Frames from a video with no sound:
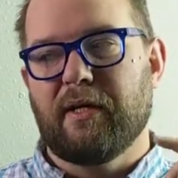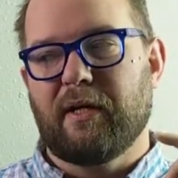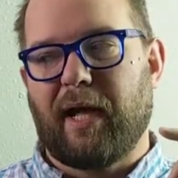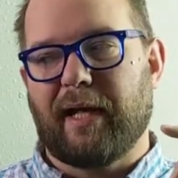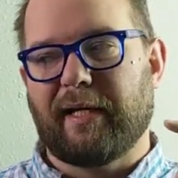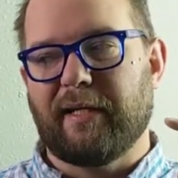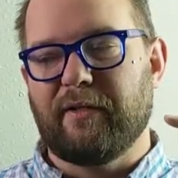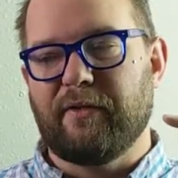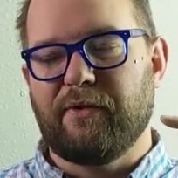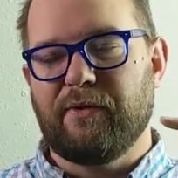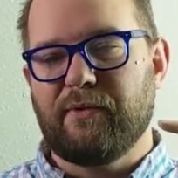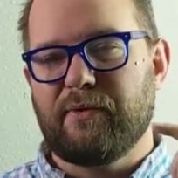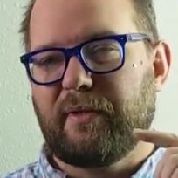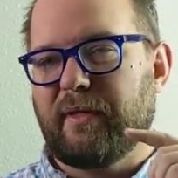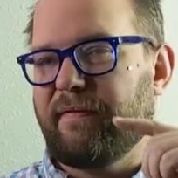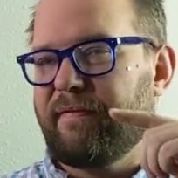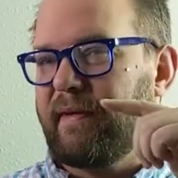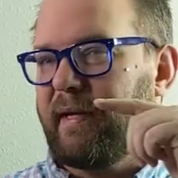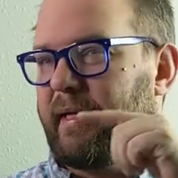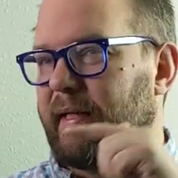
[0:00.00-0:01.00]
I can
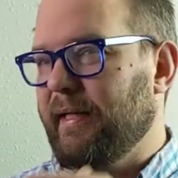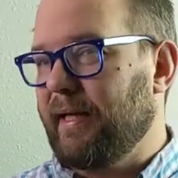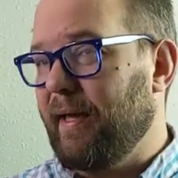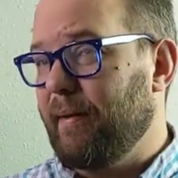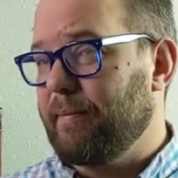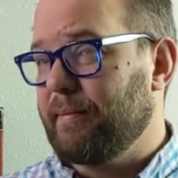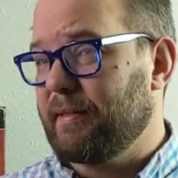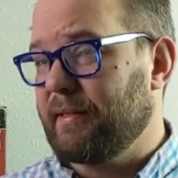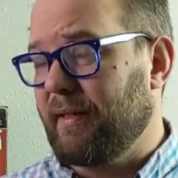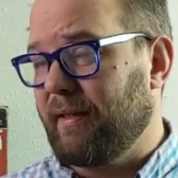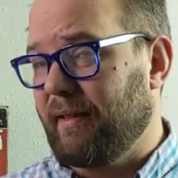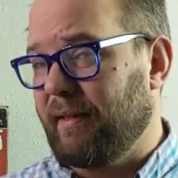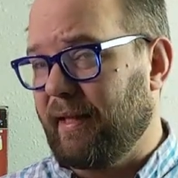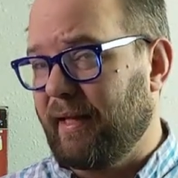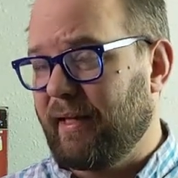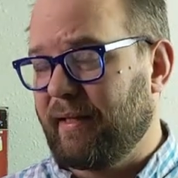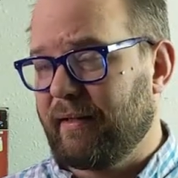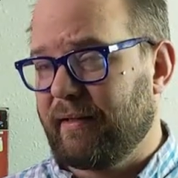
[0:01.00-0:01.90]
usually find games like